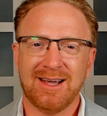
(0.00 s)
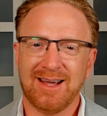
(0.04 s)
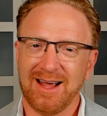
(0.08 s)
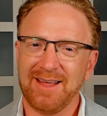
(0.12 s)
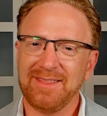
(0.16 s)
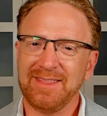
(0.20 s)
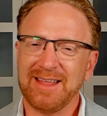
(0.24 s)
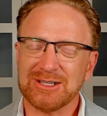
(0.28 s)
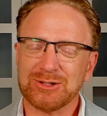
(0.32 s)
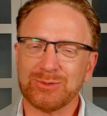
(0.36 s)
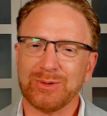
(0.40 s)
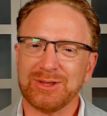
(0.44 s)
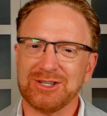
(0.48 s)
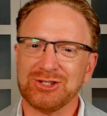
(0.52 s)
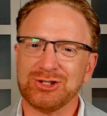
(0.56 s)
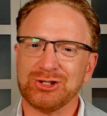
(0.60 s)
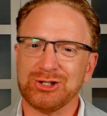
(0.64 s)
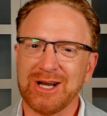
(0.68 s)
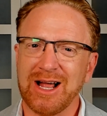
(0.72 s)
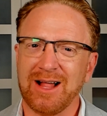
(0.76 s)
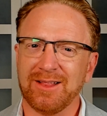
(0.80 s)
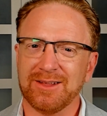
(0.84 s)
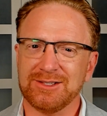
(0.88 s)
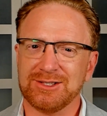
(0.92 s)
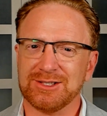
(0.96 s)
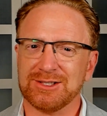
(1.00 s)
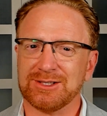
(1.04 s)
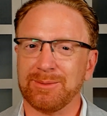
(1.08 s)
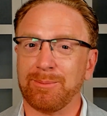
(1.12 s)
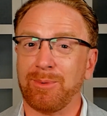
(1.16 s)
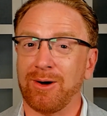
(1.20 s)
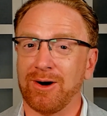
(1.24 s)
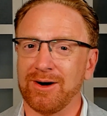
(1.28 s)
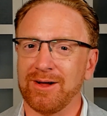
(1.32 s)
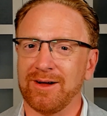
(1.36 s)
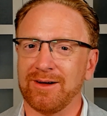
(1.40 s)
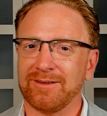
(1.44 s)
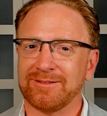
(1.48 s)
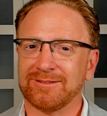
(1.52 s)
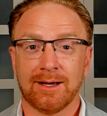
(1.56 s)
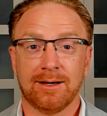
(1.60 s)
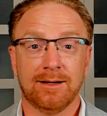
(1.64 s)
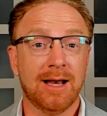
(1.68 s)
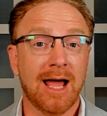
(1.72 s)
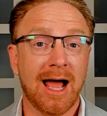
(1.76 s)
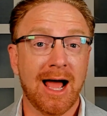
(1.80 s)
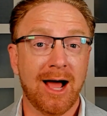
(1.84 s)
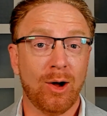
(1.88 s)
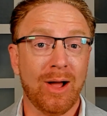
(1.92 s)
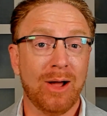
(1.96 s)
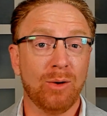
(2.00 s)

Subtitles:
And that's what this challenge is a part of. Now,